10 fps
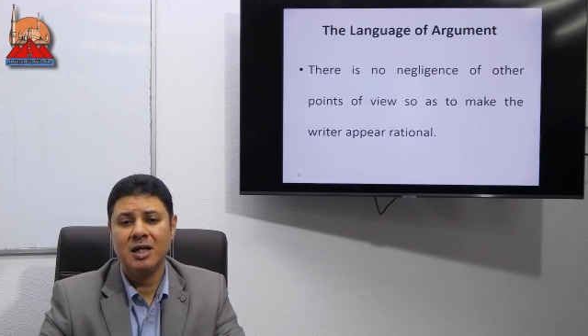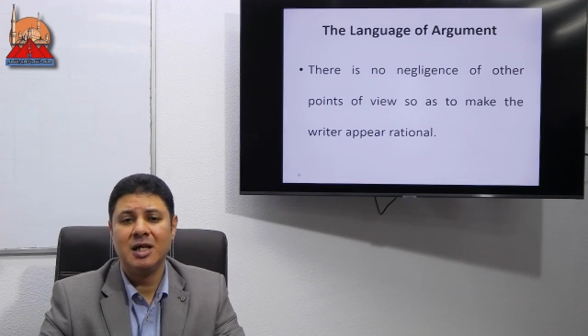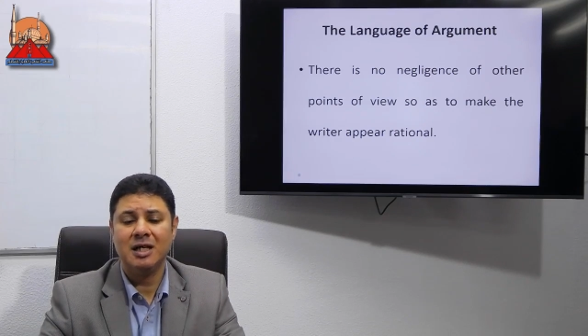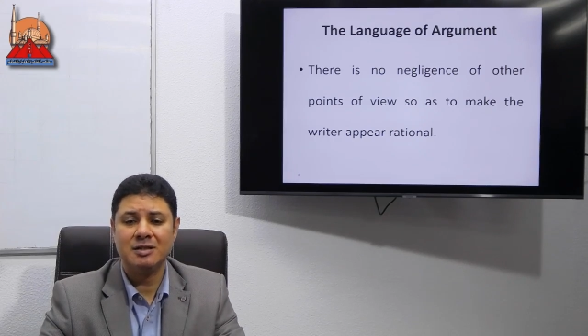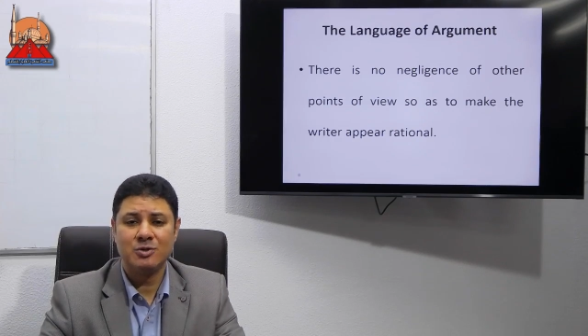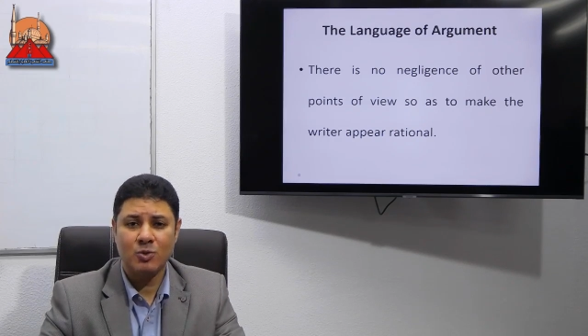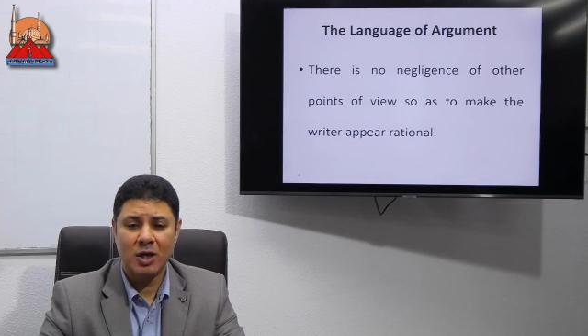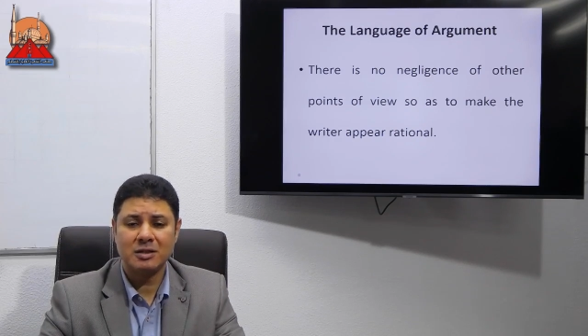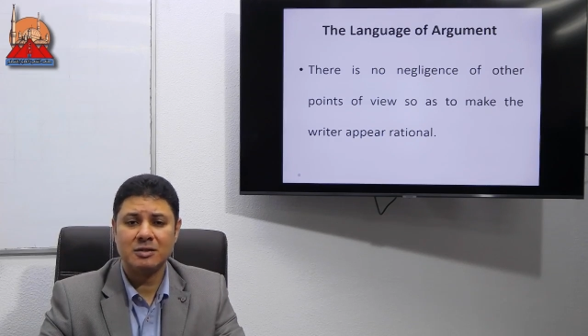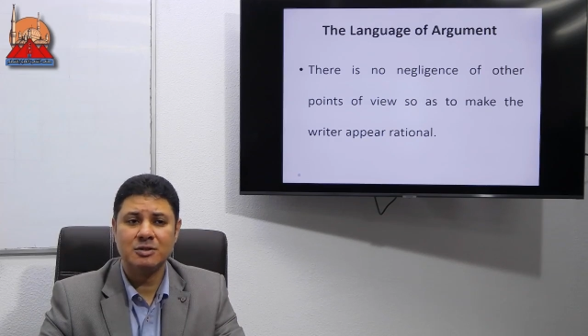it is
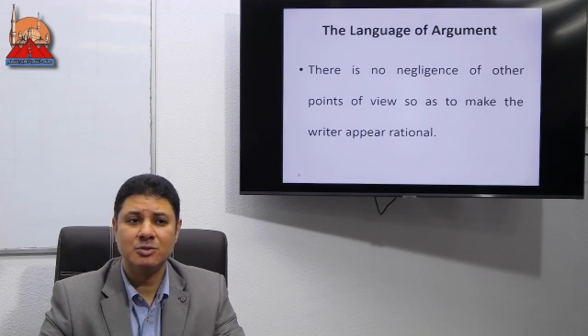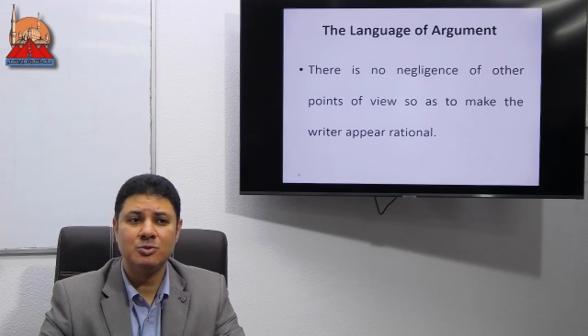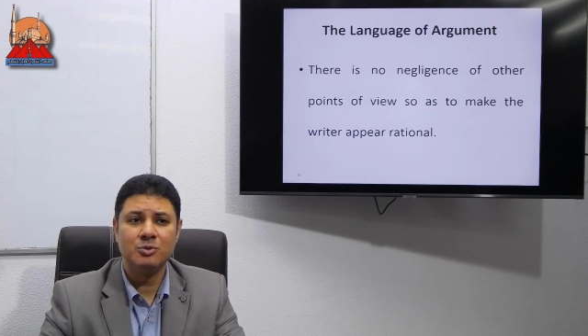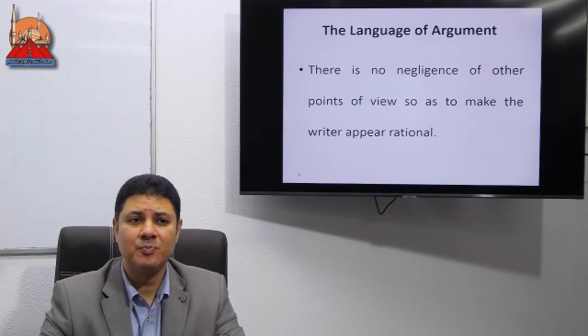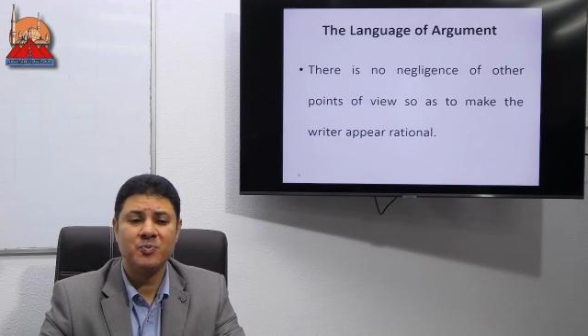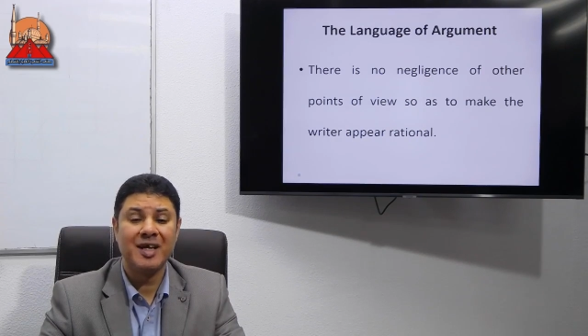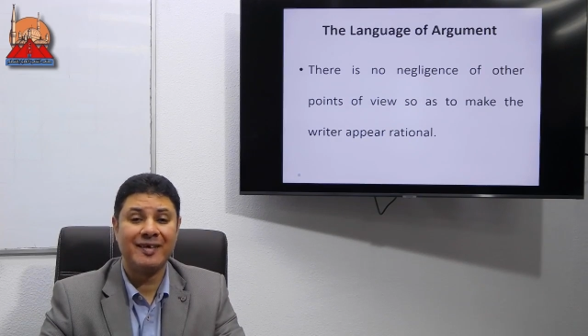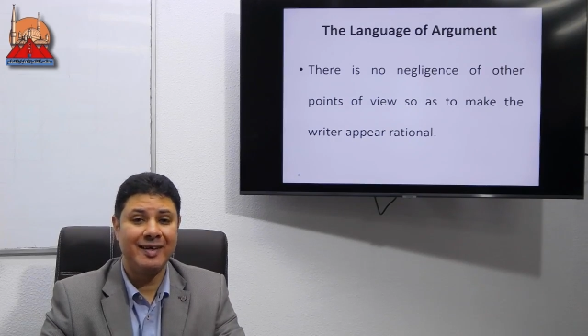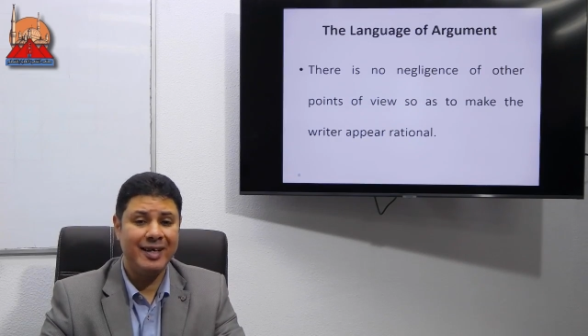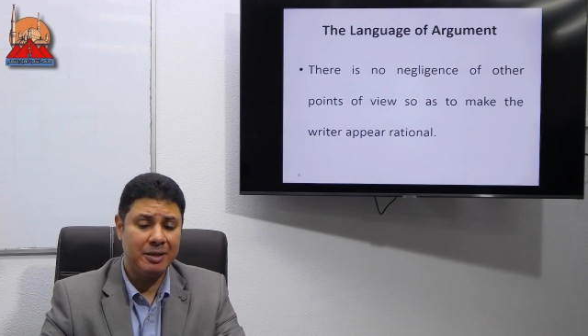what you
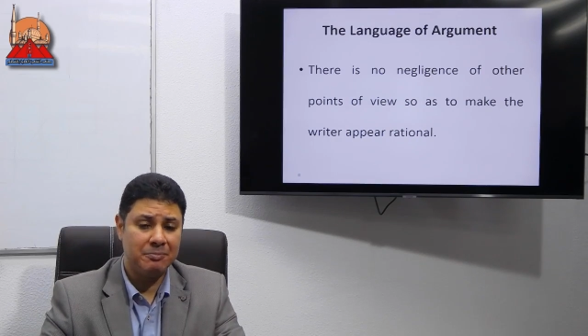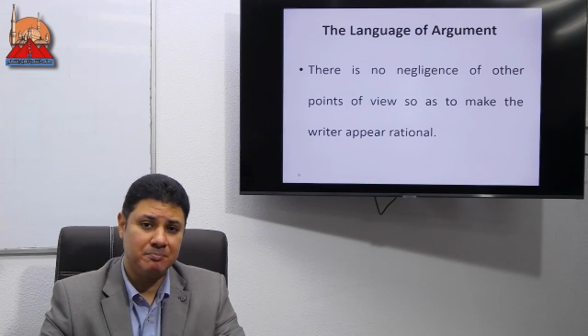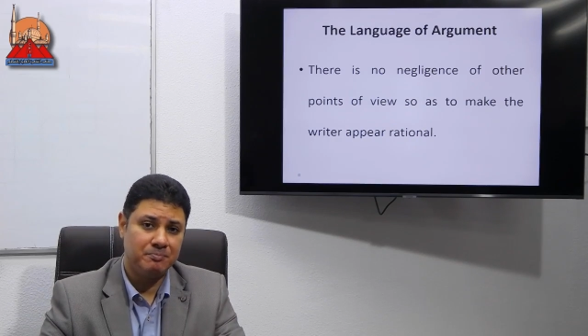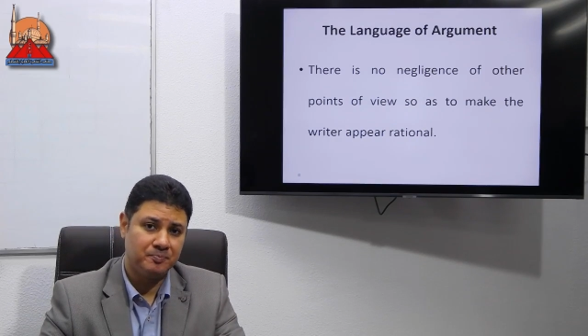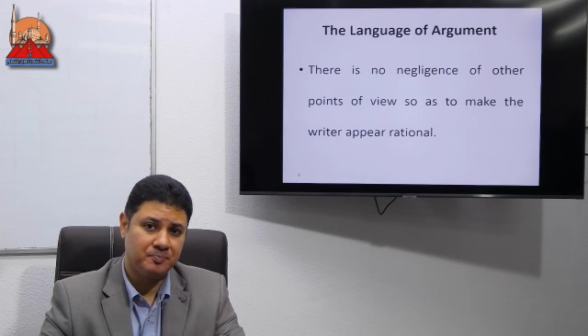claim,